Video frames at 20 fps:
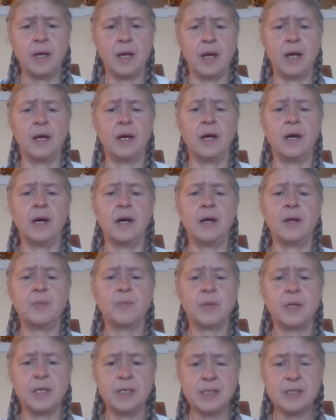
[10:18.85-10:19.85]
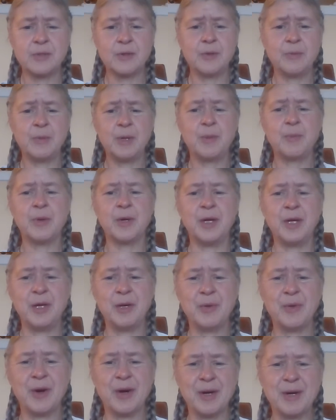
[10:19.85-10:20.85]
And please remember,
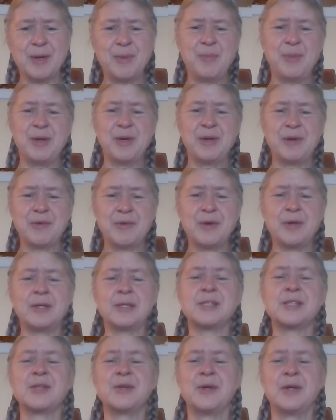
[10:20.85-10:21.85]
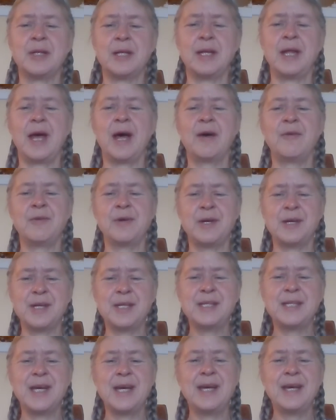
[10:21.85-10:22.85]
you are a beautiful soul. And have a
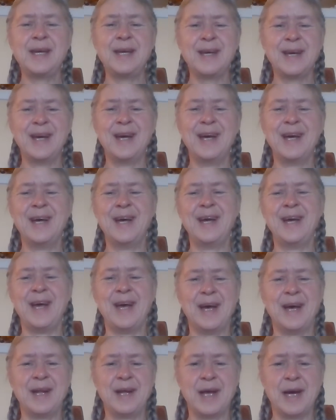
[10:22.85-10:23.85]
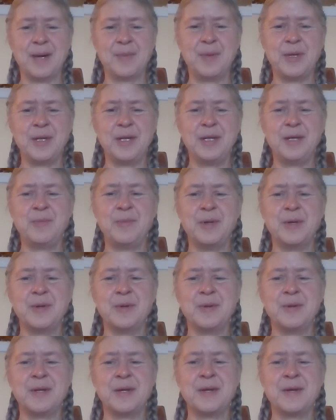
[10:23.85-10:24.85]
good day and happy new
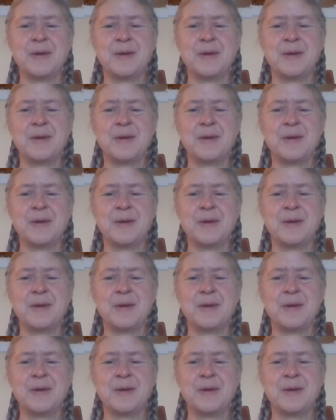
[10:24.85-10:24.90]
moon.